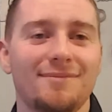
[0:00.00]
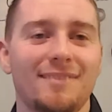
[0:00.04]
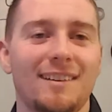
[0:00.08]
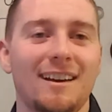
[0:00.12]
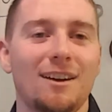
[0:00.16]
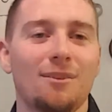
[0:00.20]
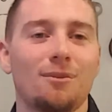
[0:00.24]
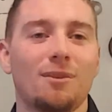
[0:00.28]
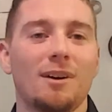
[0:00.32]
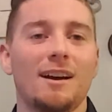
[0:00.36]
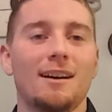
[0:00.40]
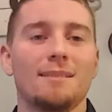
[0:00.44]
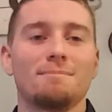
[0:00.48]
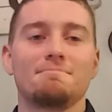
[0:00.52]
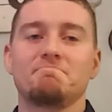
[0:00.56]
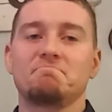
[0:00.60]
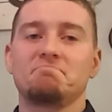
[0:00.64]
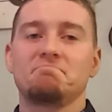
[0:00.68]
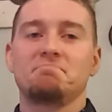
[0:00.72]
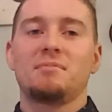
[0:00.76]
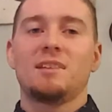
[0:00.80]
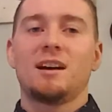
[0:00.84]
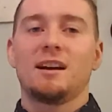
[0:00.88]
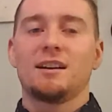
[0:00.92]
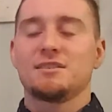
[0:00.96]
And rant.
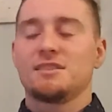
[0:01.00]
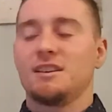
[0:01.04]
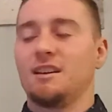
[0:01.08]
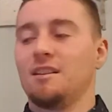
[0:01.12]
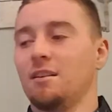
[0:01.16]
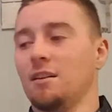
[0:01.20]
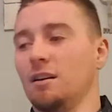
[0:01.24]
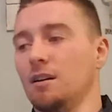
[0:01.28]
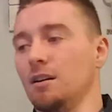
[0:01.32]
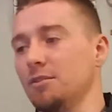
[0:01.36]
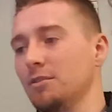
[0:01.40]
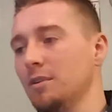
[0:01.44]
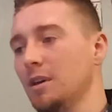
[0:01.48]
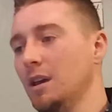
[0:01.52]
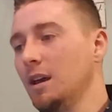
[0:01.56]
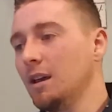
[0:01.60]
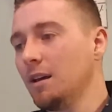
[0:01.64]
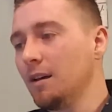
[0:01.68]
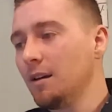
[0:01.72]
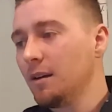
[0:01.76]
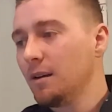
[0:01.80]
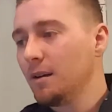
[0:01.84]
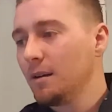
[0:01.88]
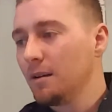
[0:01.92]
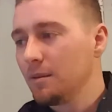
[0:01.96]
Not going to say anything else.
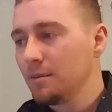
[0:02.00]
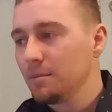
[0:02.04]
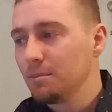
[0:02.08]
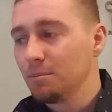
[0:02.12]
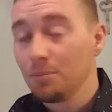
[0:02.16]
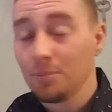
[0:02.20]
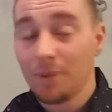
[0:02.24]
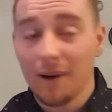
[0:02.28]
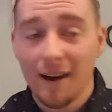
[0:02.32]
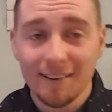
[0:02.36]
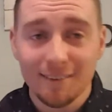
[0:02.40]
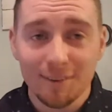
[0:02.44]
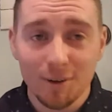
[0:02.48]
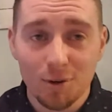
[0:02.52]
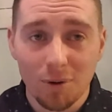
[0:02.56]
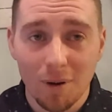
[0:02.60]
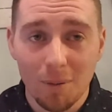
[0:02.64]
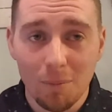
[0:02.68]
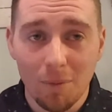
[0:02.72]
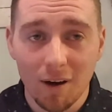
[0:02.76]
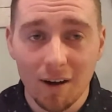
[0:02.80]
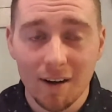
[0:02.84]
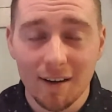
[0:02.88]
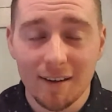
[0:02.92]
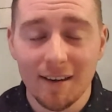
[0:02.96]
Back to
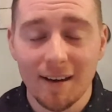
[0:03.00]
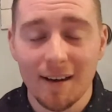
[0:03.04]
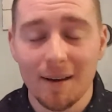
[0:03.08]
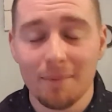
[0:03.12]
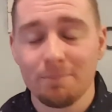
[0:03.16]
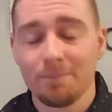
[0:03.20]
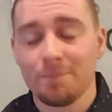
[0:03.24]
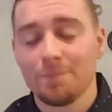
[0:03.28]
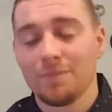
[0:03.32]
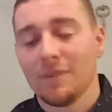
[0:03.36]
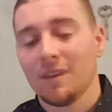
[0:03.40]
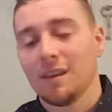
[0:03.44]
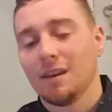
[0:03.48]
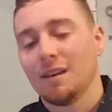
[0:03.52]
CoinMarketCap.